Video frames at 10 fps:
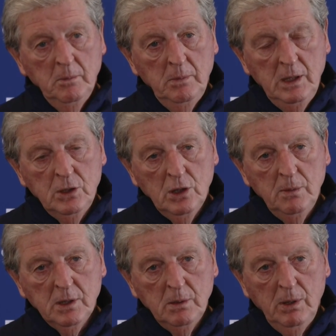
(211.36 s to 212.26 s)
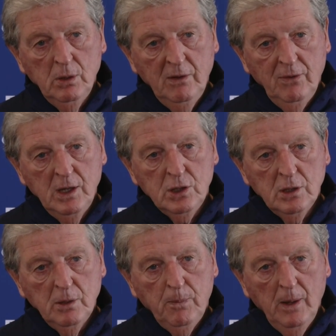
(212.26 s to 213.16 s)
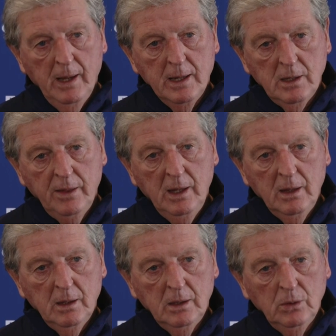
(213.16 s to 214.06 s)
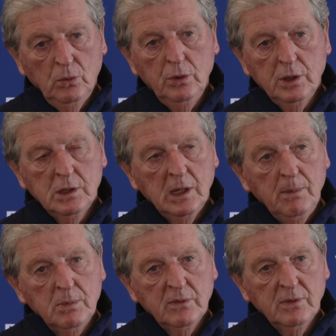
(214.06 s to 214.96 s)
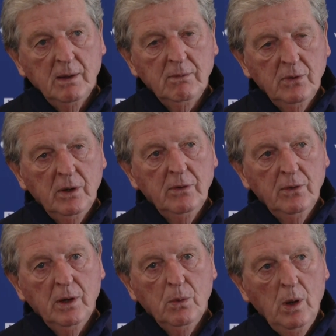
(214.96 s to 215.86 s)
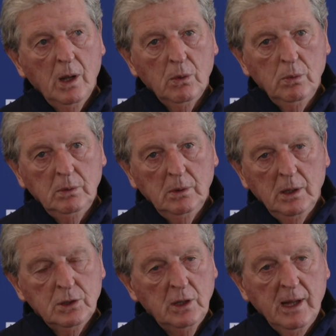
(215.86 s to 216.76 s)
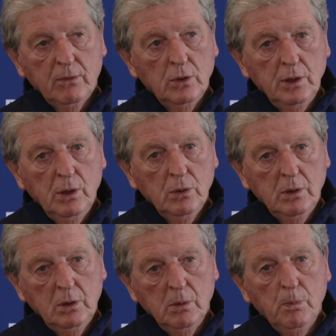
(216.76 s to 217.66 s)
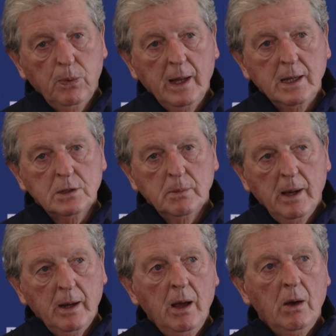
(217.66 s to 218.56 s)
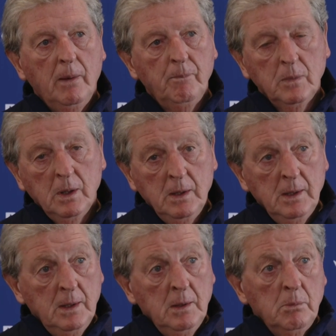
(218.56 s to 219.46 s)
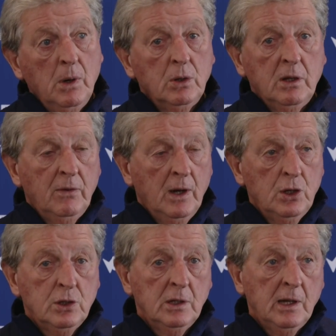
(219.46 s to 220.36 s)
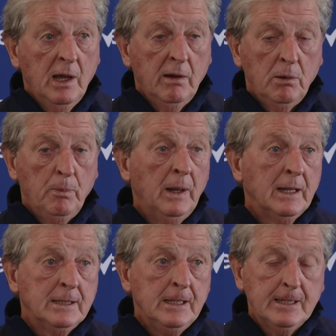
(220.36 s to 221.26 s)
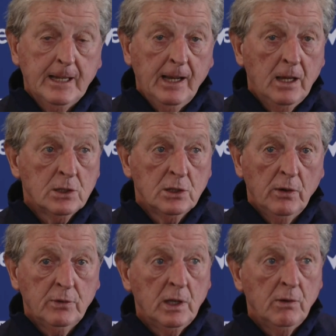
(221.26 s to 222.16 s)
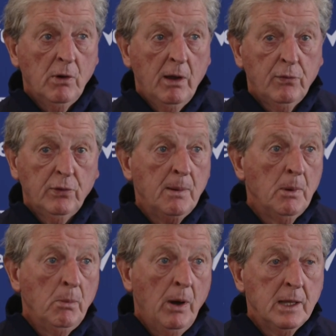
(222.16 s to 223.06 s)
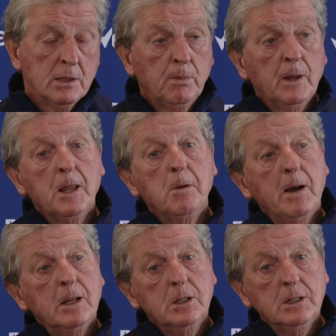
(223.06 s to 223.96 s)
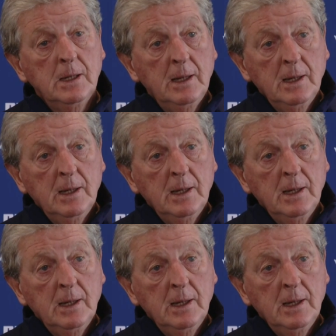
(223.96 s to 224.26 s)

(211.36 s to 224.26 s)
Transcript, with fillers: But in terms of the motivation of the players, I think that all the teams have done very, very well. We, I certainly have got no complaints about our motivation and our ability to get ourselves in the right frame of mind to play the matches.